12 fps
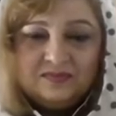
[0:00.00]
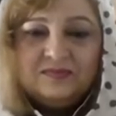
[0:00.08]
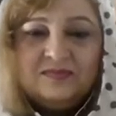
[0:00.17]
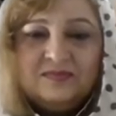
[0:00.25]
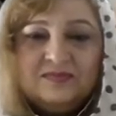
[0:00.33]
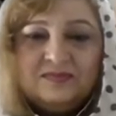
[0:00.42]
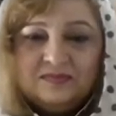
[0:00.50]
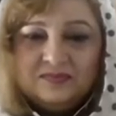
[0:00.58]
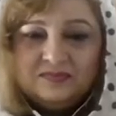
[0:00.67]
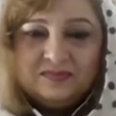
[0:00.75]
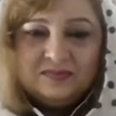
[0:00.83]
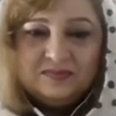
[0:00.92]

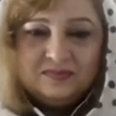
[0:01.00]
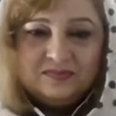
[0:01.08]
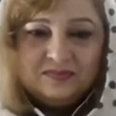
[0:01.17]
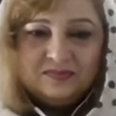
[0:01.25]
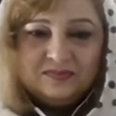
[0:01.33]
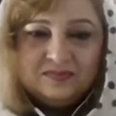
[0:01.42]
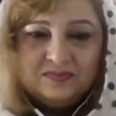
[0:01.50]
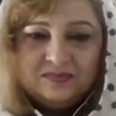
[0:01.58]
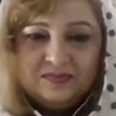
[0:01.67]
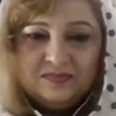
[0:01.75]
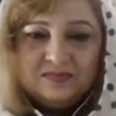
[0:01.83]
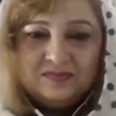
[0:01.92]

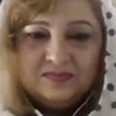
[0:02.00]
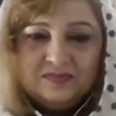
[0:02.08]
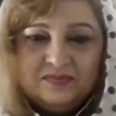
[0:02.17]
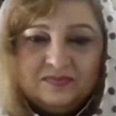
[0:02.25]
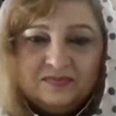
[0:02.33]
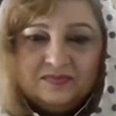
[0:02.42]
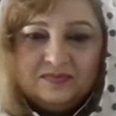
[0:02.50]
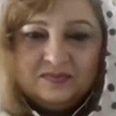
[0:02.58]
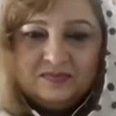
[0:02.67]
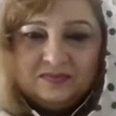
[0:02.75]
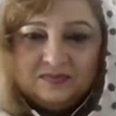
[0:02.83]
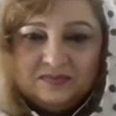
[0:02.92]

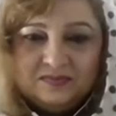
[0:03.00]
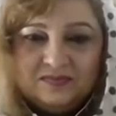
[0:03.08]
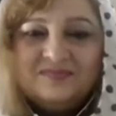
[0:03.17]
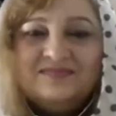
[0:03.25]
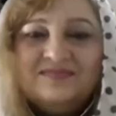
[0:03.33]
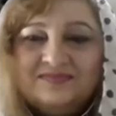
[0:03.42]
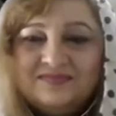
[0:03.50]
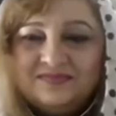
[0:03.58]
[no speech]